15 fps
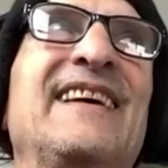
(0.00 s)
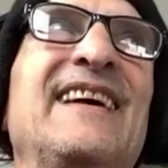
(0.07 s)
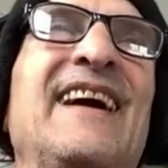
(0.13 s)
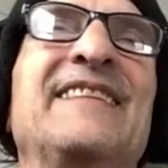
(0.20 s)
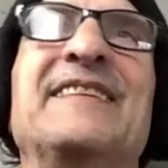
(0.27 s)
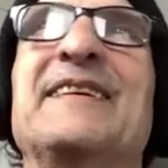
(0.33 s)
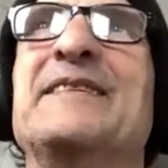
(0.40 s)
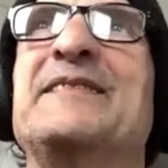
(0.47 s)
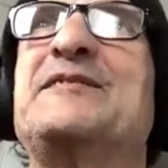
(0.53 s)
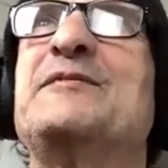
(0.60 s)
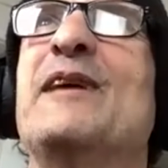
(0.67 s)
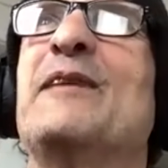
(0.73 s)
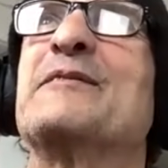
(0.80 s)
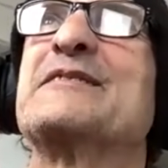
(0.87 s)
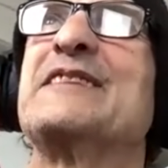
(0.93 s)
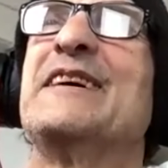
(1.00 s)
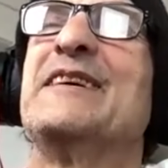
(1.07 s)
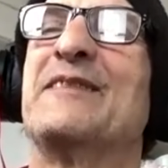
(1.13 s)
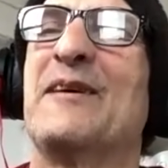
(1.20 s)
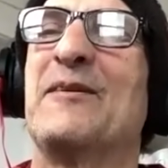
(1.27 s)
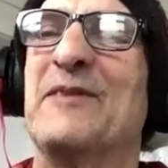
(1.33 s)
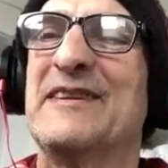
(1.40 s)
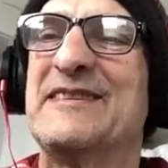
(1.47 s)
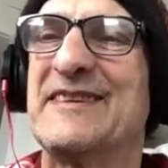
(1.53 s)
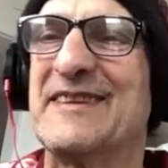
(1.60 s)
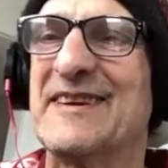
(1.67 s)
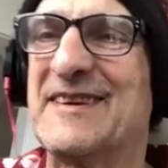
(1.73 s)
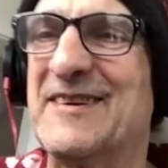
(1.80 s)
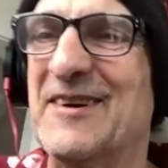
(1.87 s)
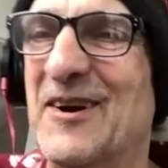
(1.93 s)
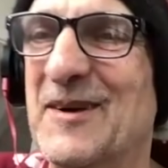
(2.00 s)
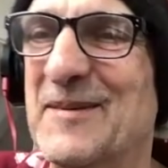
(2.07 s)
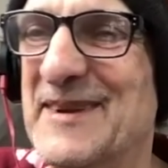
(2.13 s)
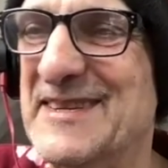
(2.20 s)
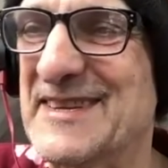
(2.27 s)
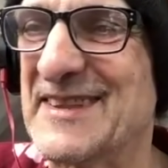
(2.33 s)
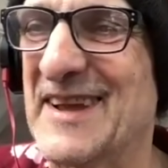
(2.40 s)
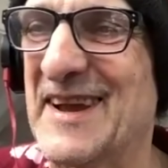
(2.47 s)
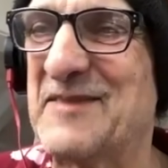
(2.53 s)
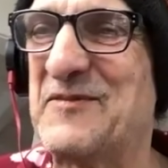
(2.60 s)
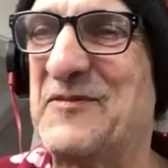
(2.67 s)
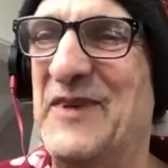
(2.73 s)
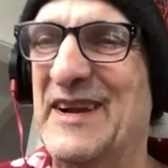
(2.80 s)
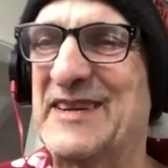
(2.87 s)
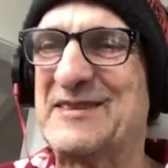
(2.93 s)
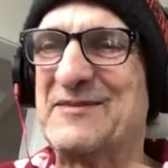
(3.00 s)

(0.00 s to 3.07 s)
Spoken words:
And then 2 hours later, I went to the garbage and like fixed